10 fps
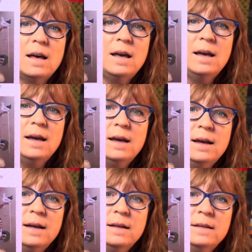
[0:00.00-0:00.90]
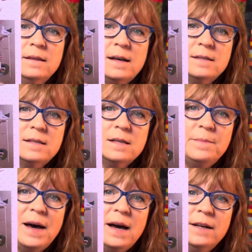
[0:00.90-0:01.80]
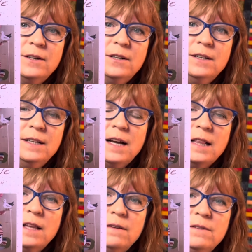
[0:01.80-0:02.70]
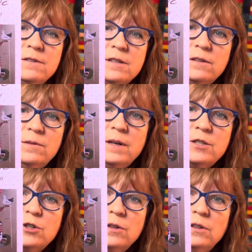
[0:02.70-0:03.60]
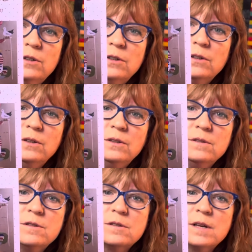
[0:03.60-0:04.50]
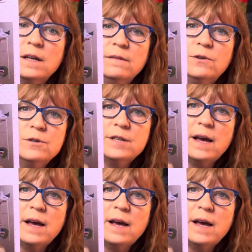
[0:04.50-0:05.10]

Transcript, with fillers: and that's the pattern, and I love those little retro girls. And of course,